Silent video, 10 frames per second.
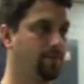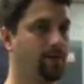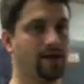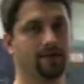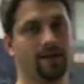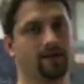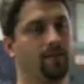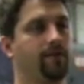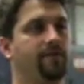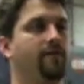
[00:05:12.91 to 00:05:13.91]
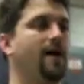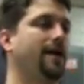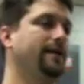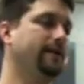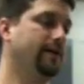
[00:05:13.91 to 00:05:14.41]
Plaster bats come in a
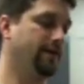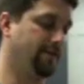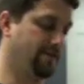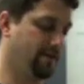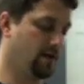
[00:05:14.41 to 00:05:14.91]
variety of